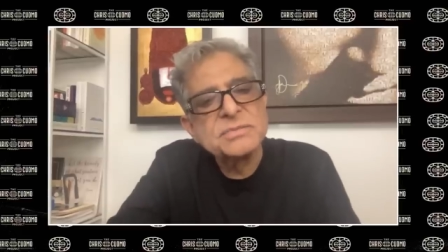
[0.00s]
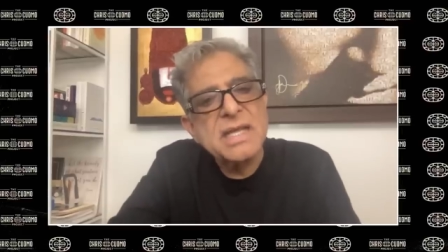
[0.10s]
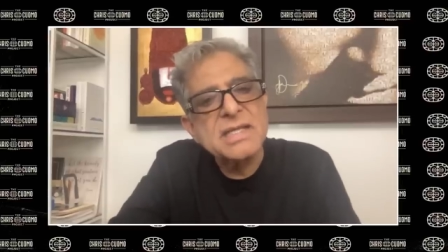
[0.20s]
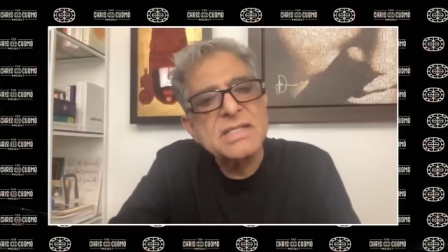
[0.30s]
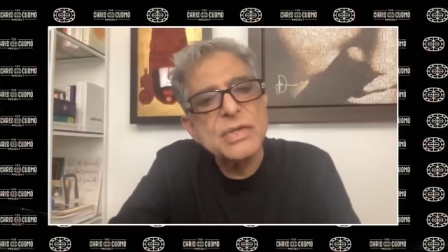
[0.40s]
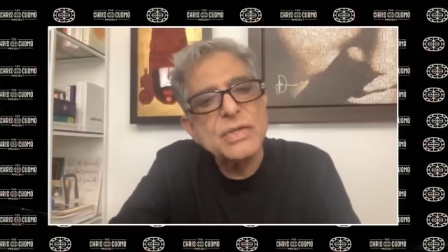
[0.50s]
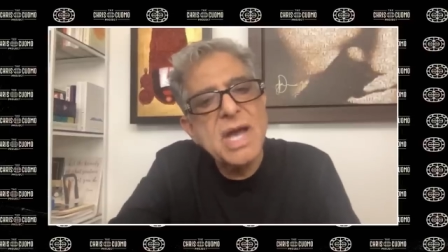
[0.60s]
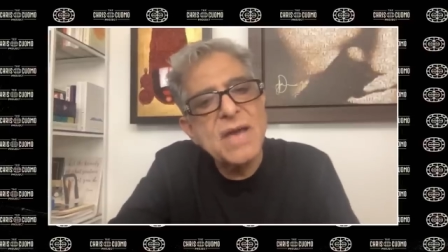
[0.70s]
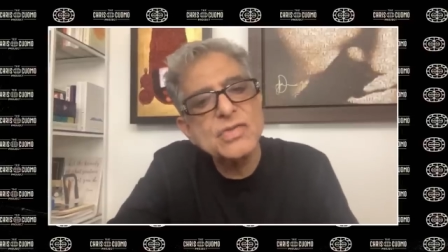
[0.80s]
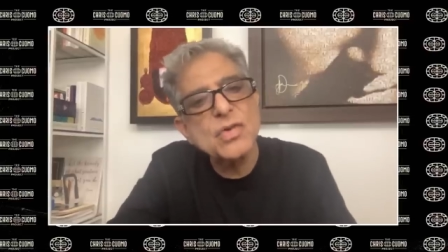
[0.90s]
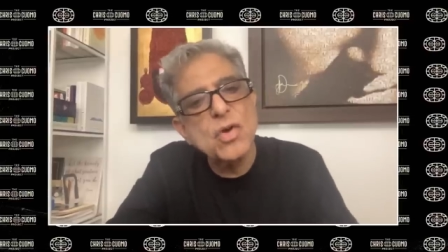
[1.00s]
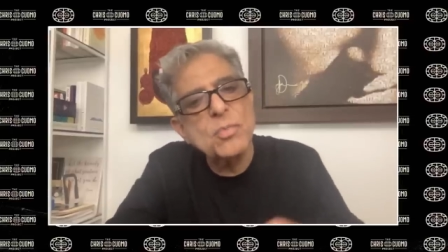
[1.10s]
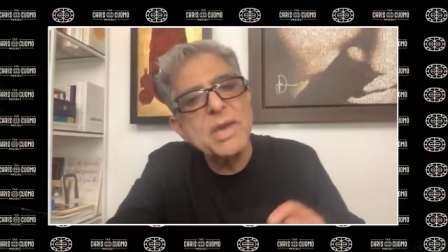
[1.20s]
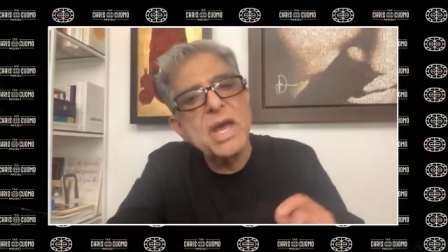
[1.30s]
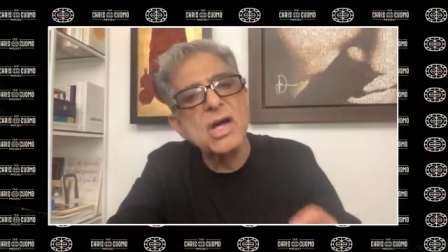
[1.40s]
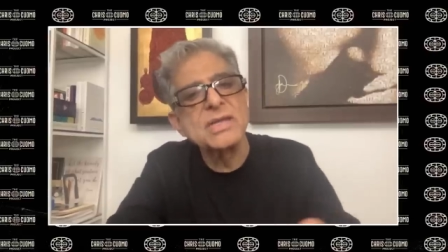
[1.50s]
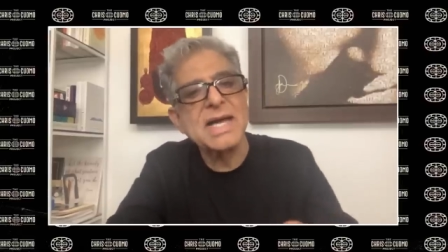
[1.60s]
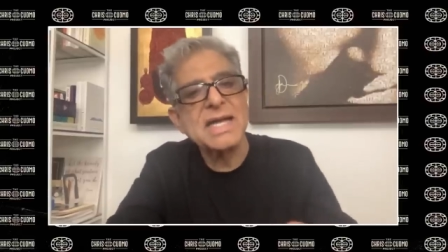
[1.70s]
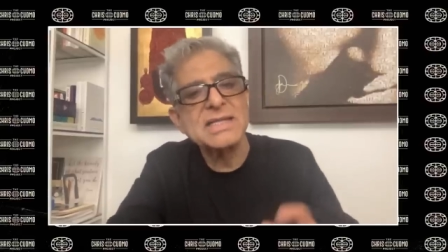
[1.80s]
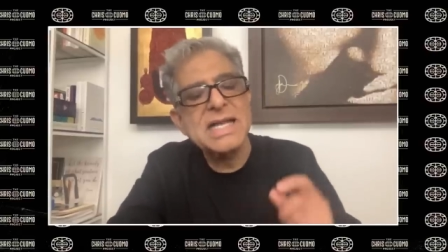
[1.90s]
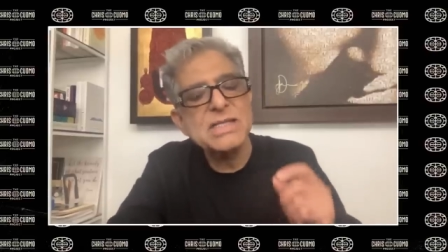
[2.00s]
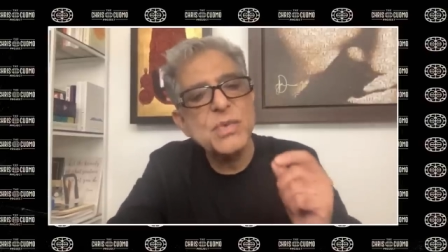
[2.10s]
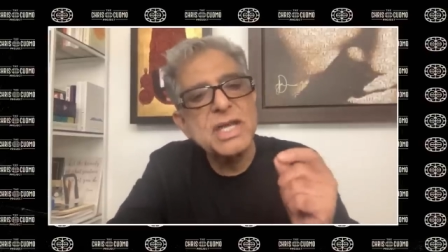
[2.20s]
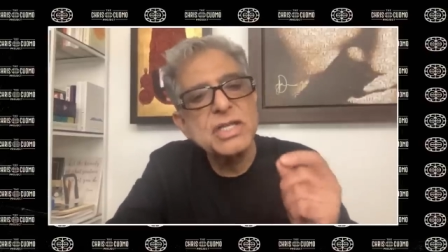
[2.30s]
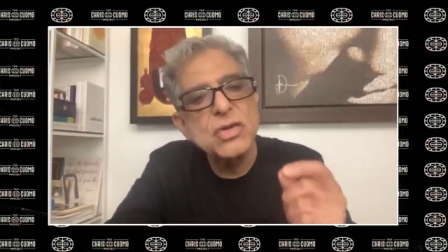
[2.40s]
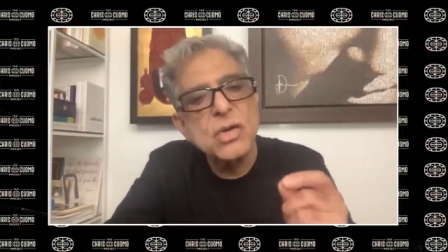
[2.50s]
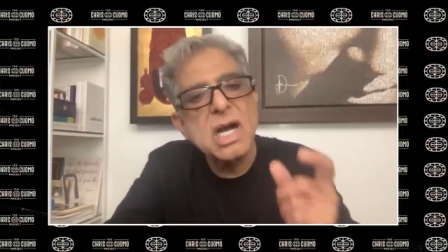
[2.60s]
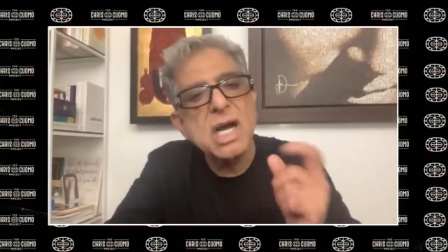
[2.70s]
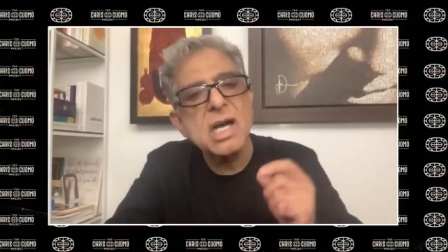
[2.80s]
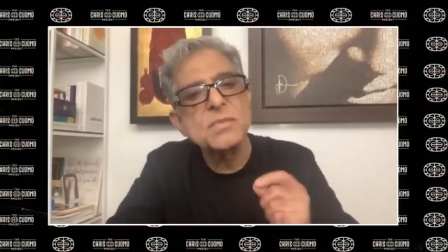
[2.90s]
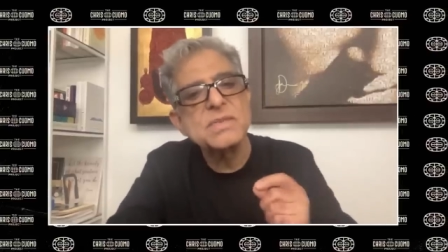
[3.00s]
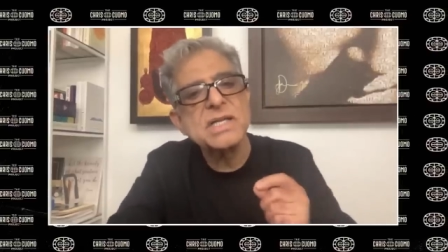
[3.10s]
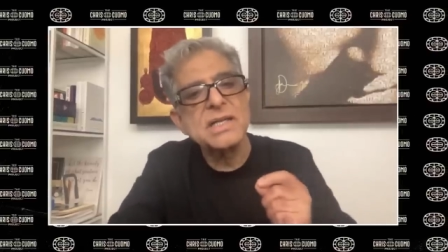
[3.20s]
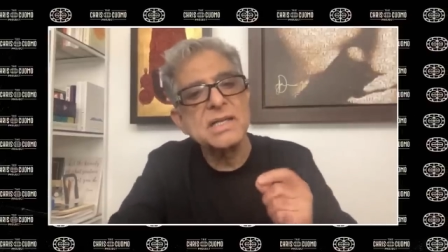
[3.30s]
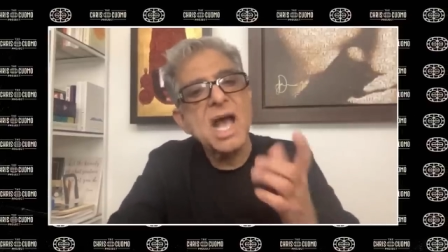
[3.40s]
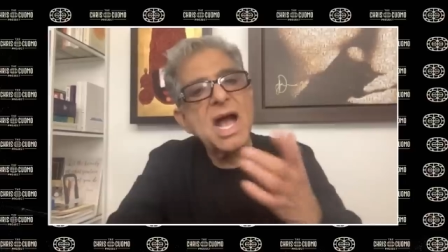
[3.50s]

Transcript: And so you have to go beyond that. That's where yoga comes in.